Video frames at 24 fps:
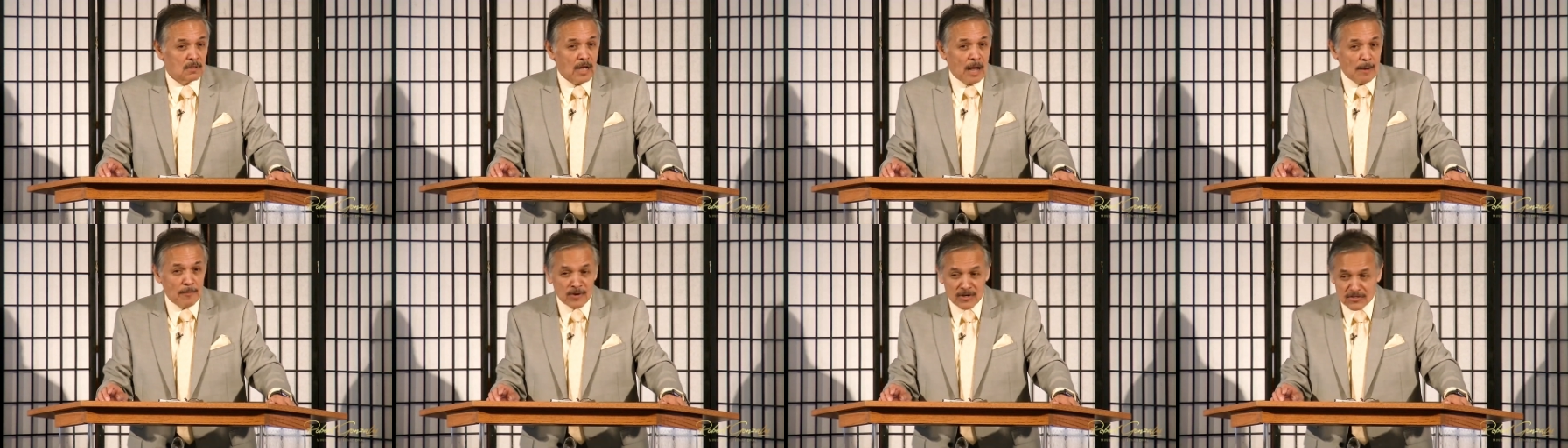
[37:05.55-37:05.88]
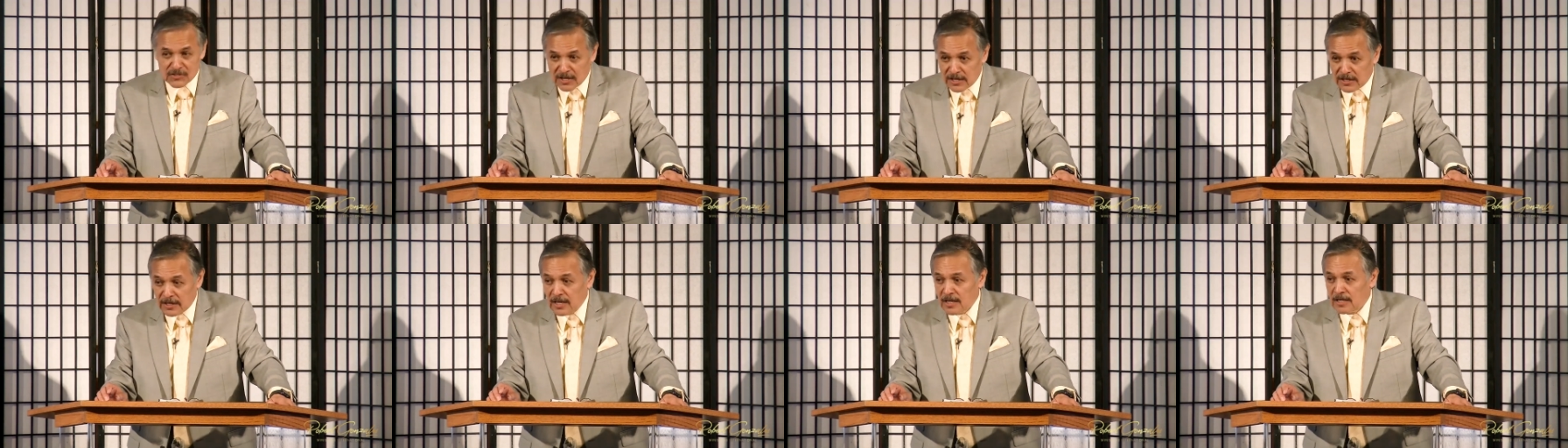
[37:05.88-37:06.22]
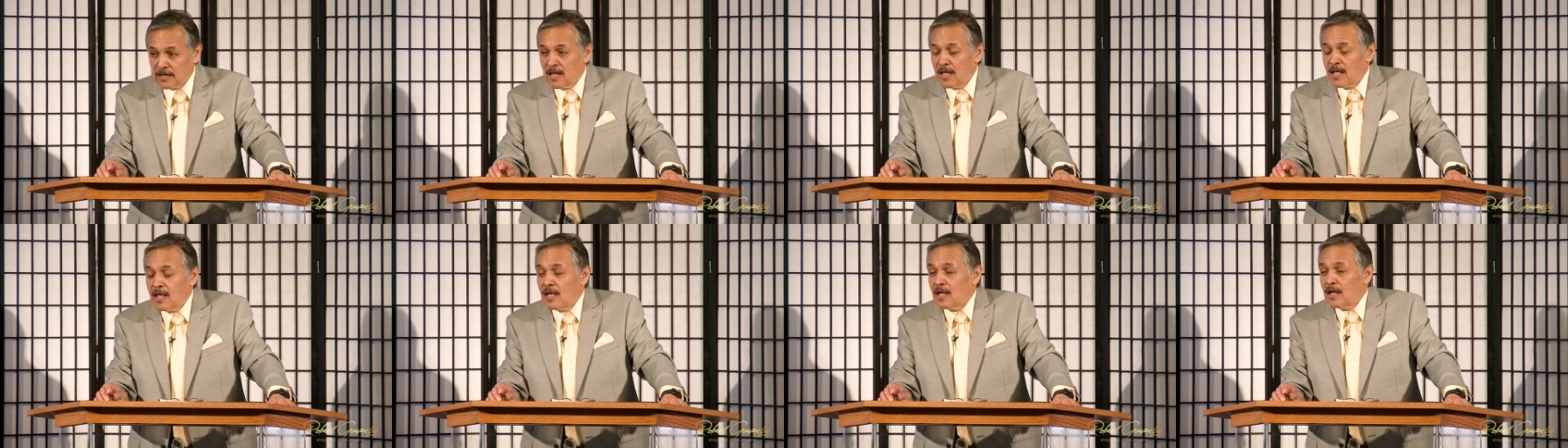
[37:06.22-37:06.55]
I want to say it
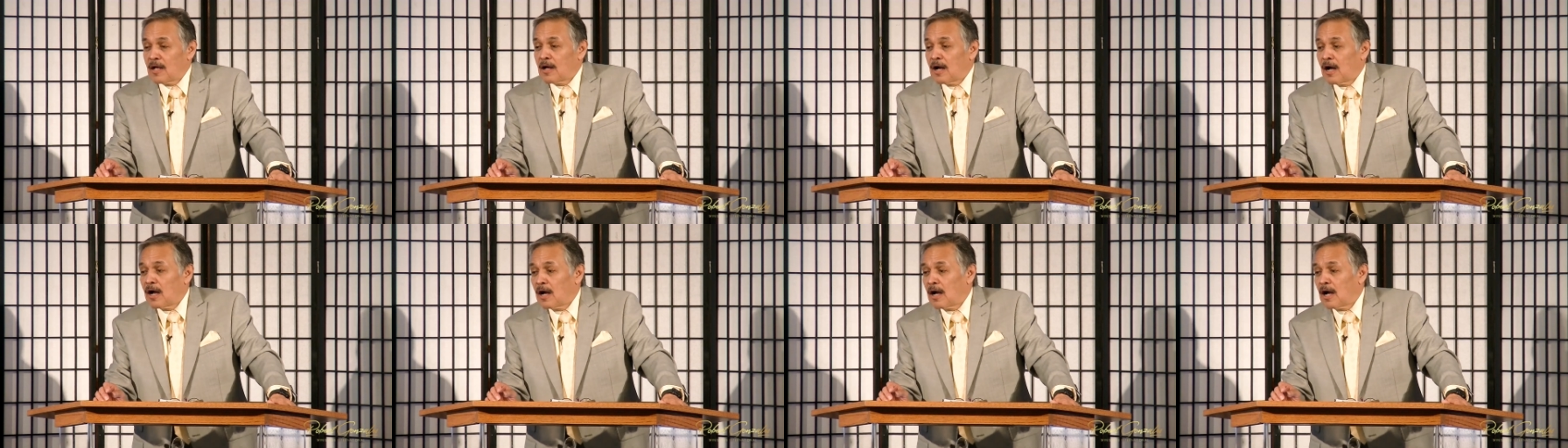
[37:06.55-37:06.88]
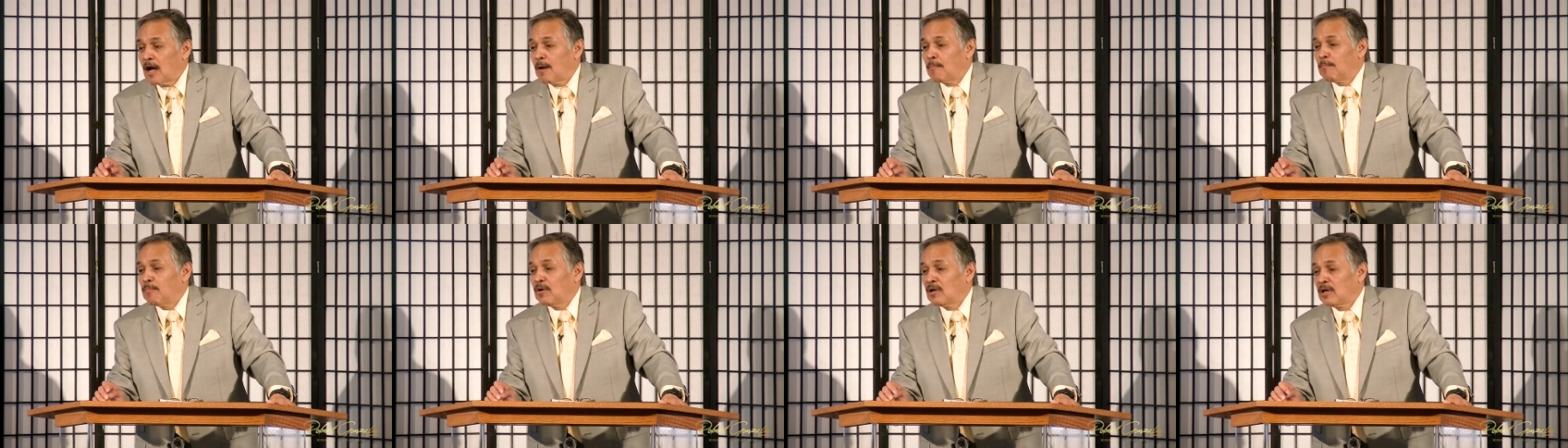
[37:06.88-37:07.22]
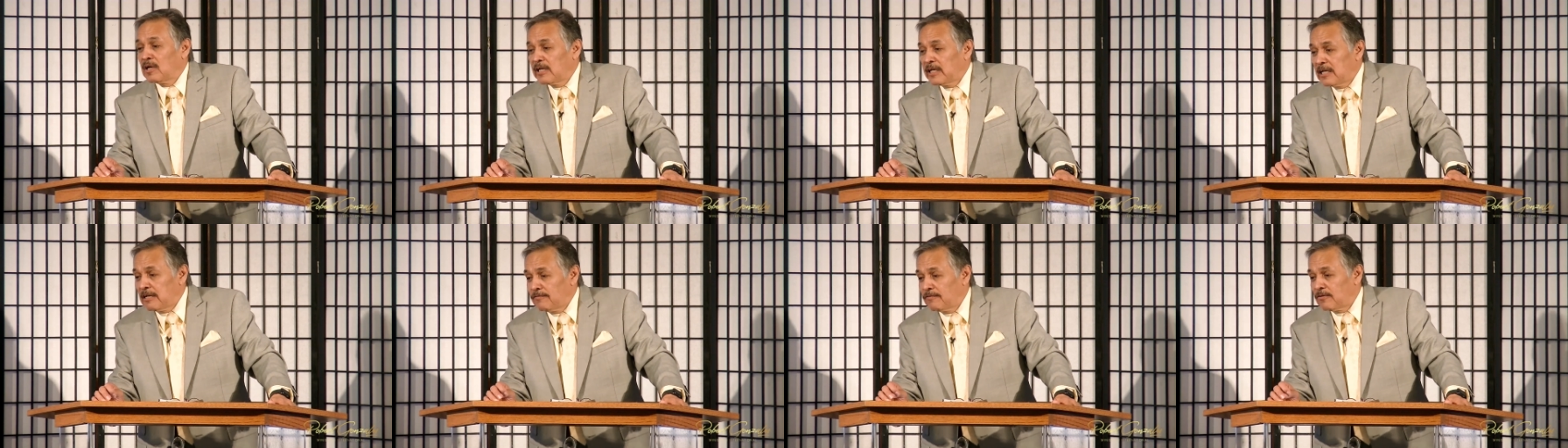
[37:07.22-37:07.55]
again. A
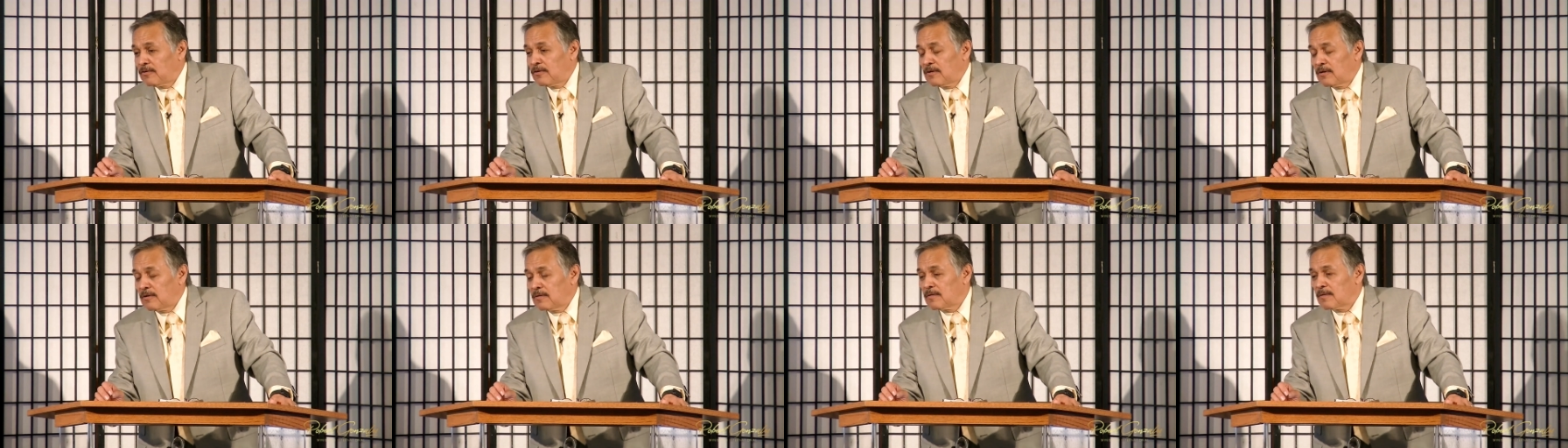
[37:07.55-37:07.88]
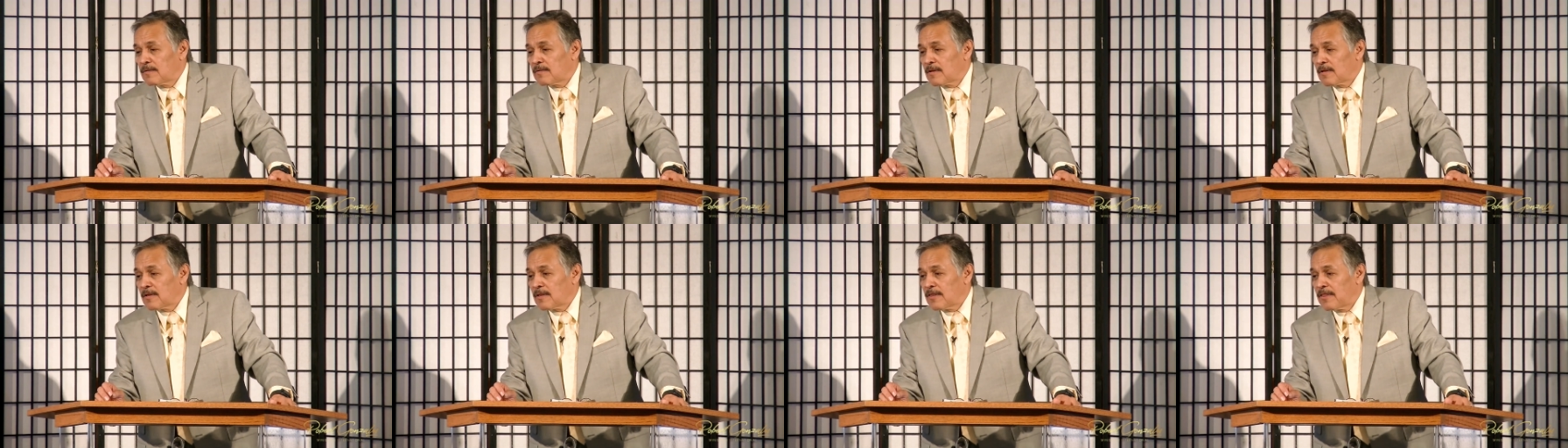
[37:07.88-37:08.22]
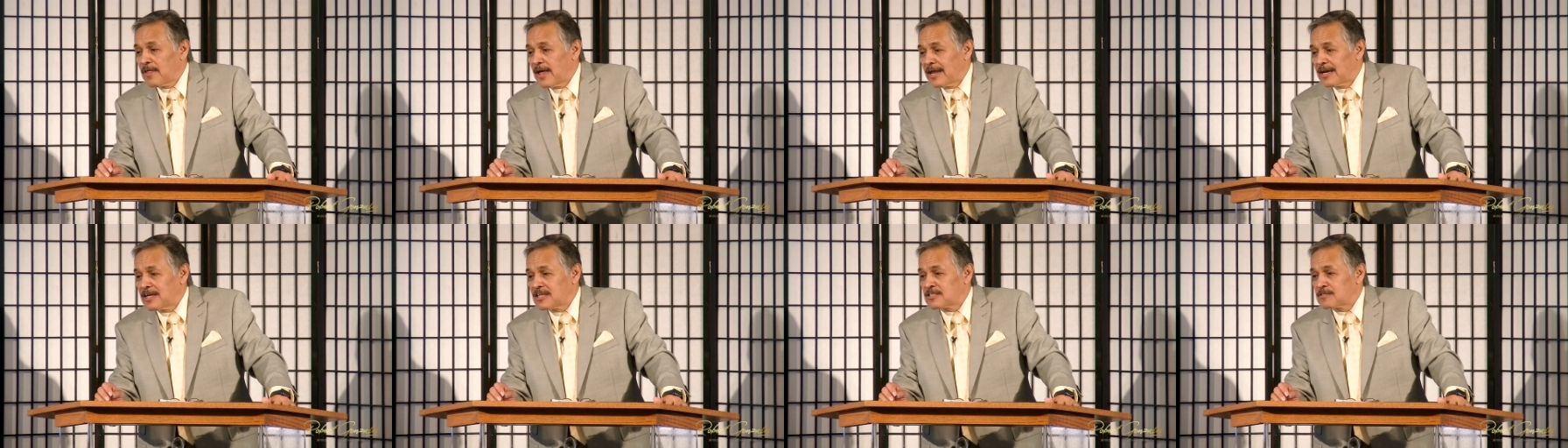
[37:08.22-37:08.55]
believer
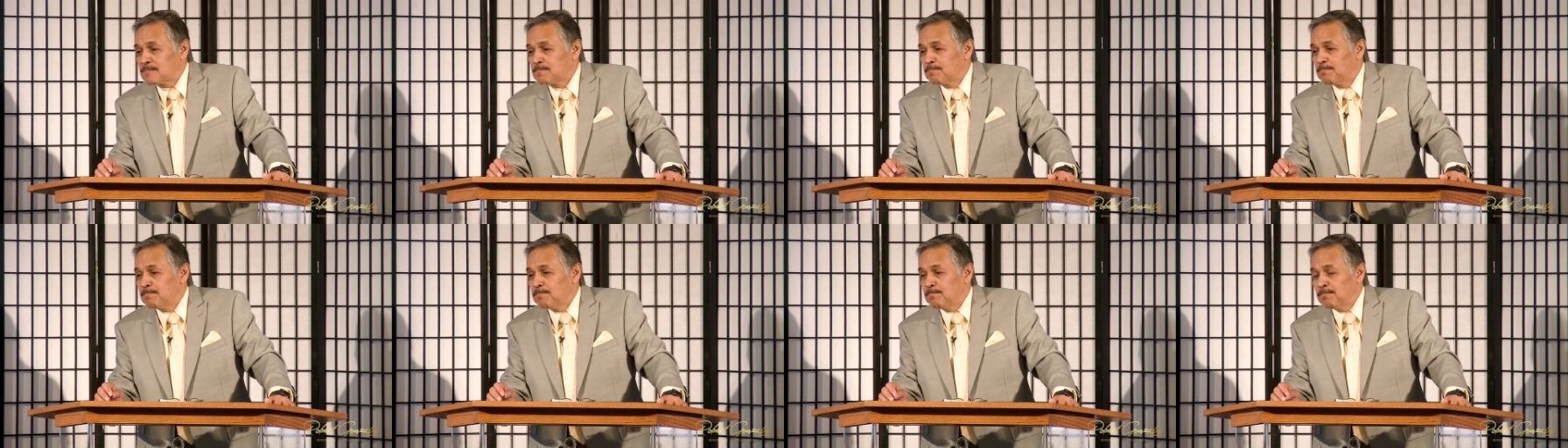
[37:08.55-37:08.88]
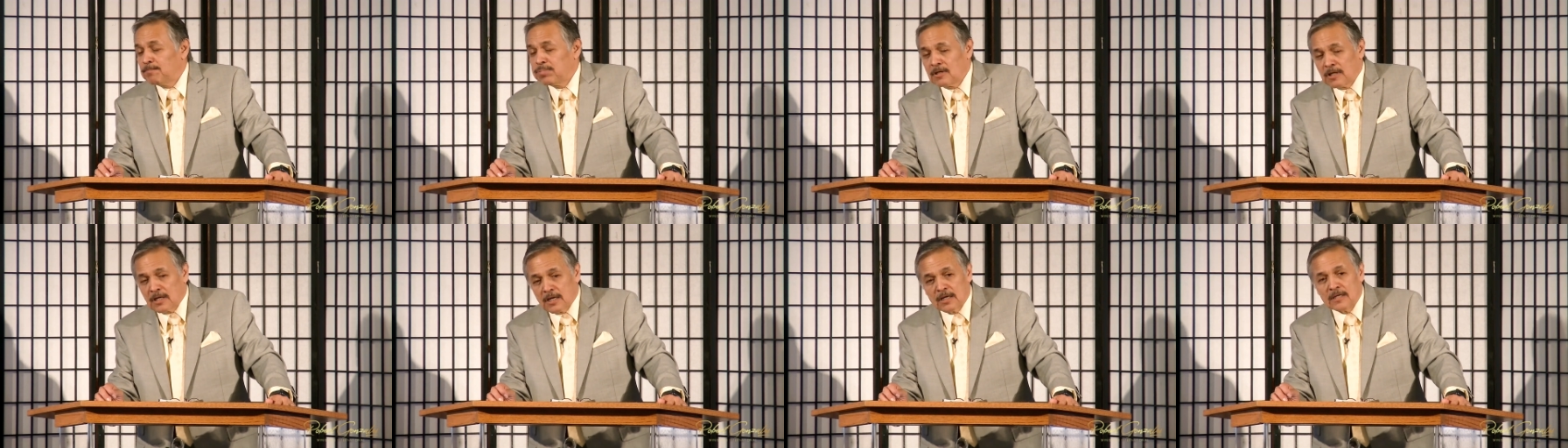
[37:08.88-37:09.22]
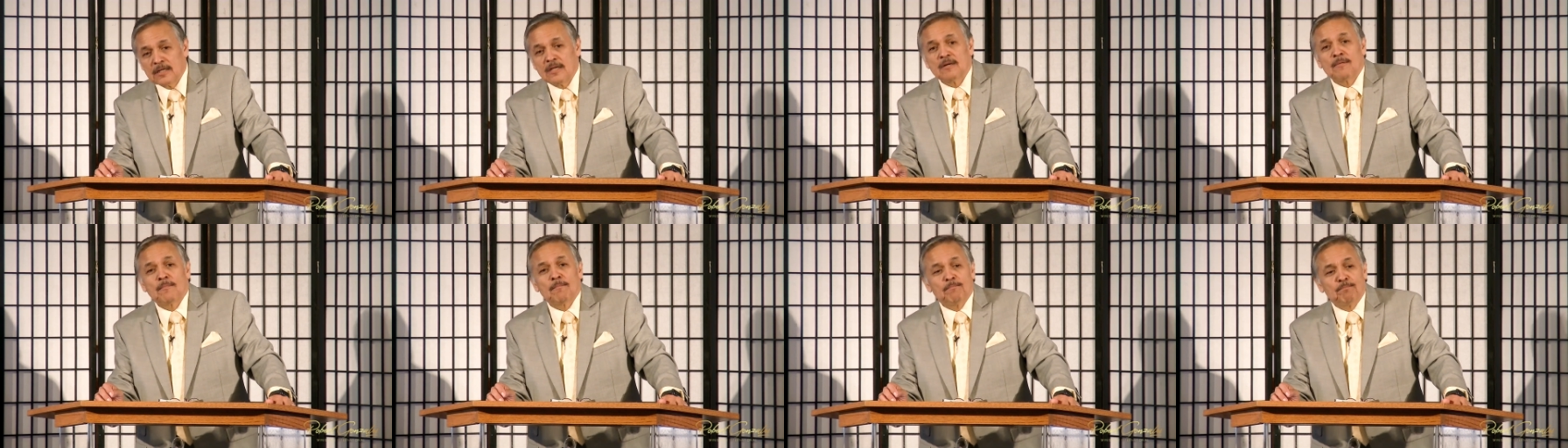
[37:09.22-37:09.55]
that is
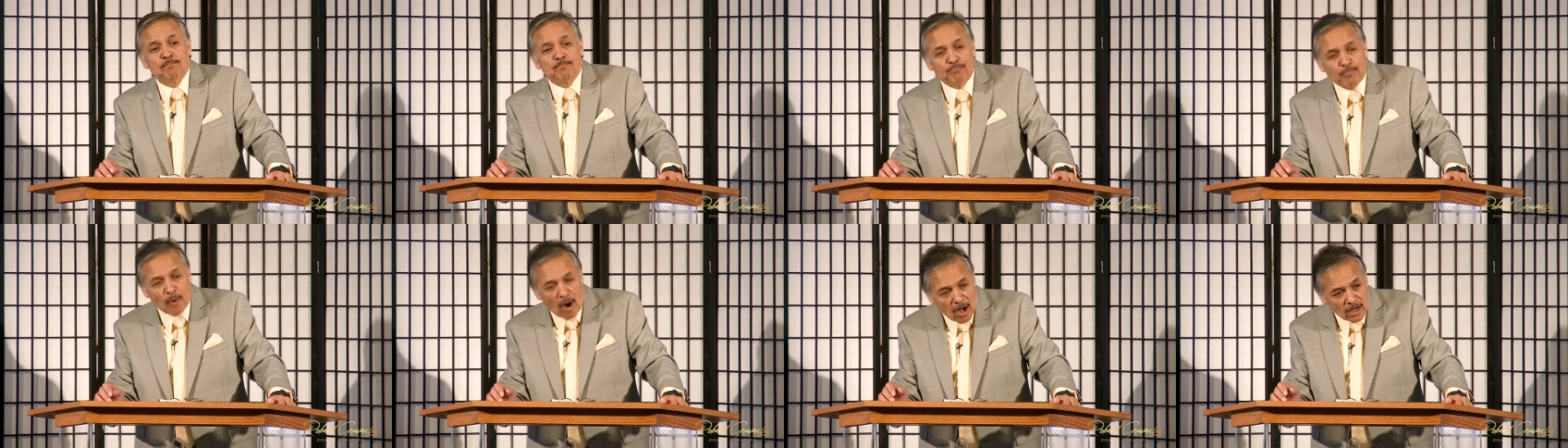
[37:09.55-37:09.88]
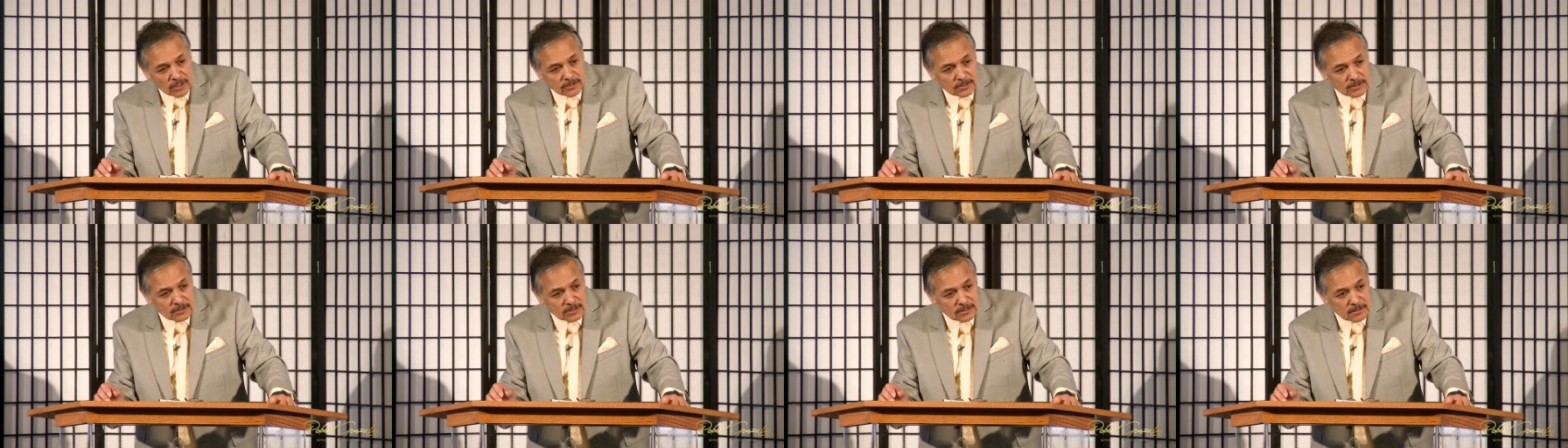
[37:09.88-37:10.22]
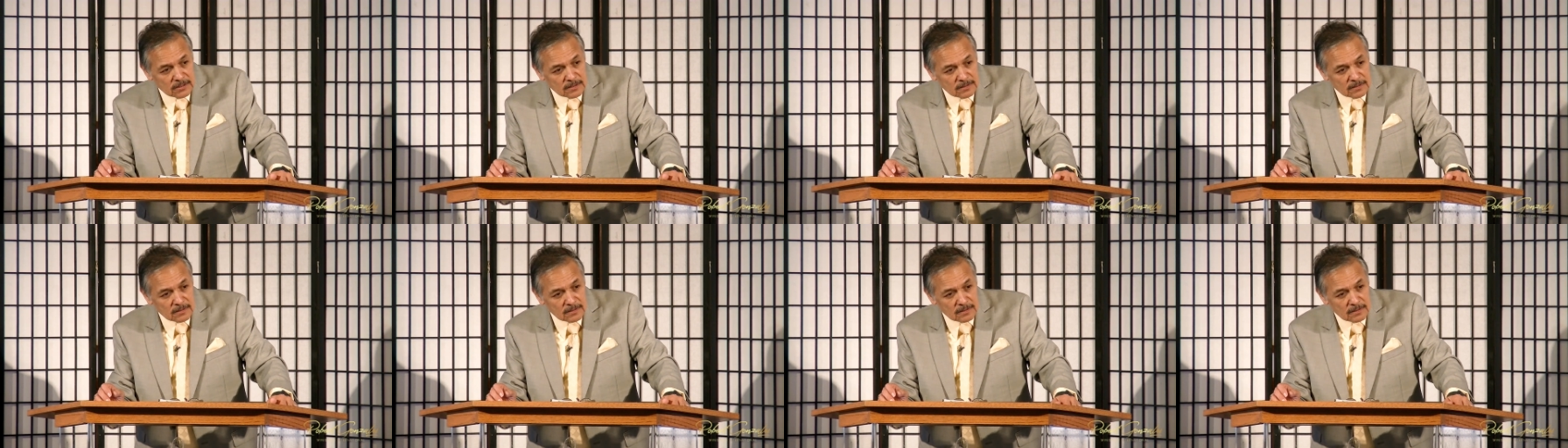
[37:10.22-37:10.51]
blood bought